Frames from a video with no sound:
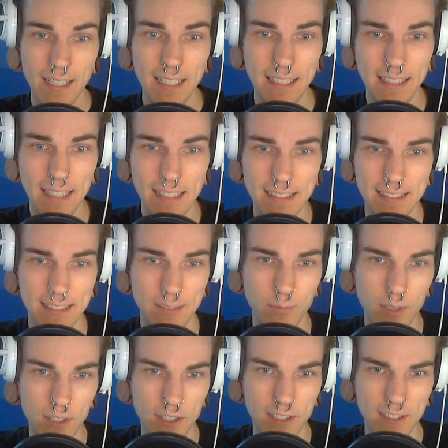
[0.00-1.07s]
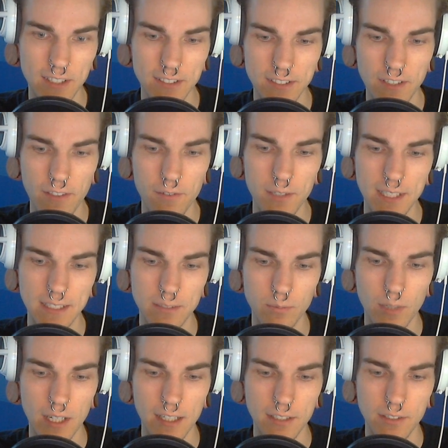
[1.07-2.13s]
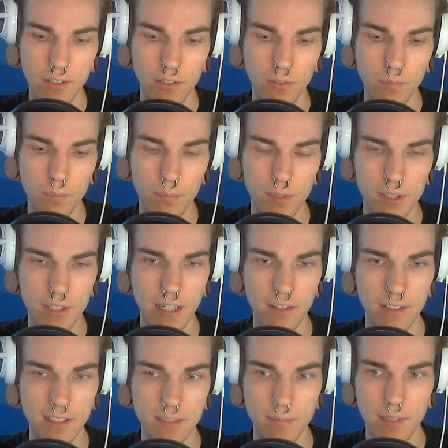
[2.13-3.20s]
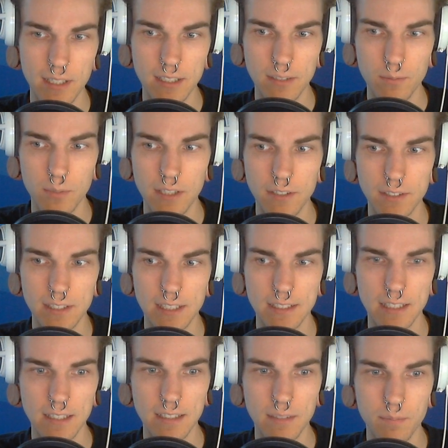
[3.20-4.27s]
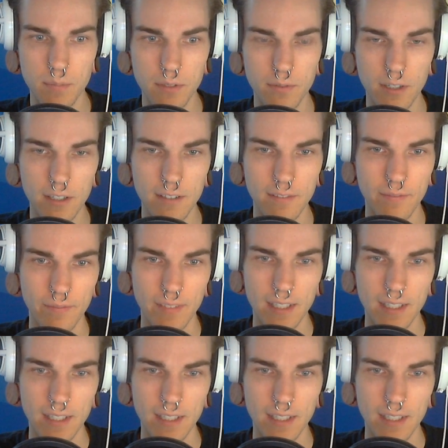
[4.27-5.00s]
Yes, which is also the reason why I don't push out as many videos as I did before.